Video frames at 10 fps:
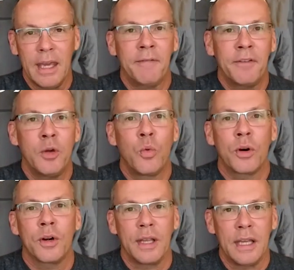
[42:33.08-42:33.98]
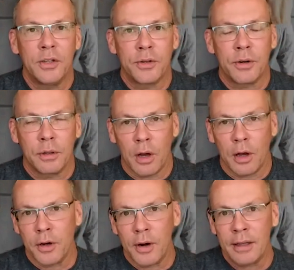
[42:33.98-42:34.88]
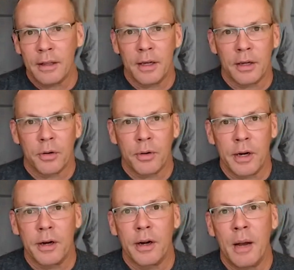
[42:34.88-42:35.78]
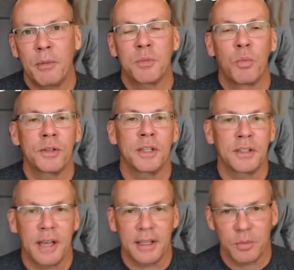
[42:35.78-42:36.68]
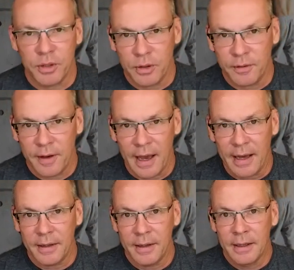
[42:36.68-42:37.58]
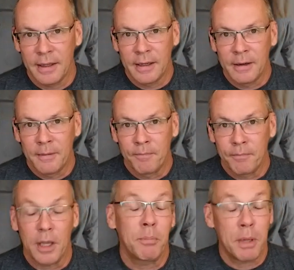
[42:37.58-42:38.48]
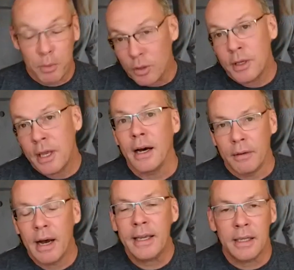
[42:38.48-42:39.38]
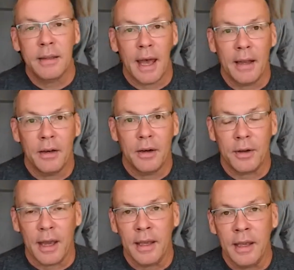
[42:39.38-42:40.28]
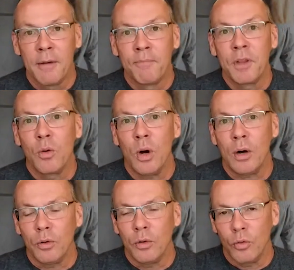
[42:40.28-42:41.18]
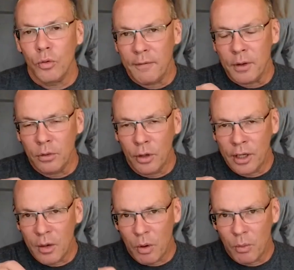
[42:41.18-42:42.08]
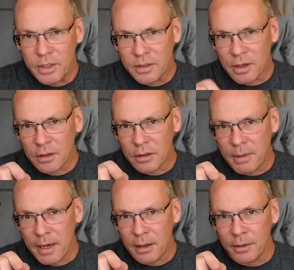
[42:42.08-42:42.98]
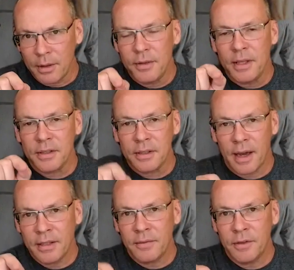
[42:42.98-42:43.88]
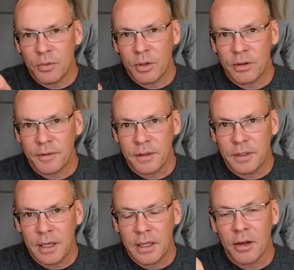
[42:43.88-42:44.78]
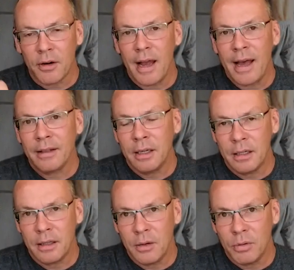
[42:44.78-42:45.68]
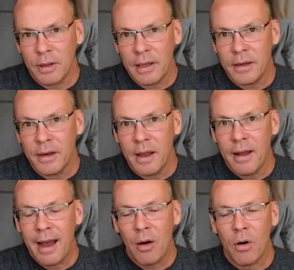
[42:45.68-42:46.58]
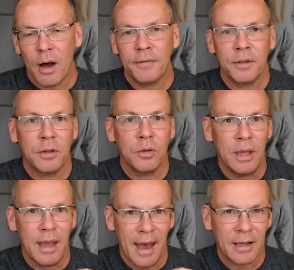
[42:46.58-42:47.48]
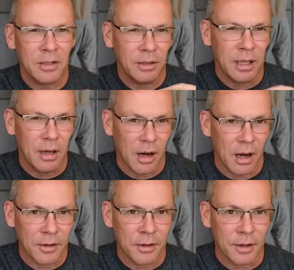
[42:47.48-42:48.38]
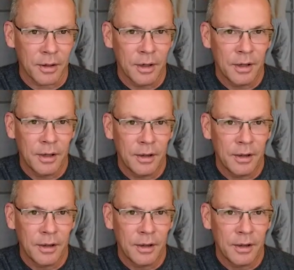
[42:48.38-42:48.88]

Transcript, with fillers: If you weren't injured along your athletic career, how much more success would you have had? And people go, yeah, I get that. Okay. Well, if you look at what we just talked about, the signs of adrenal fatigue that are athletically related, how often do we actually honor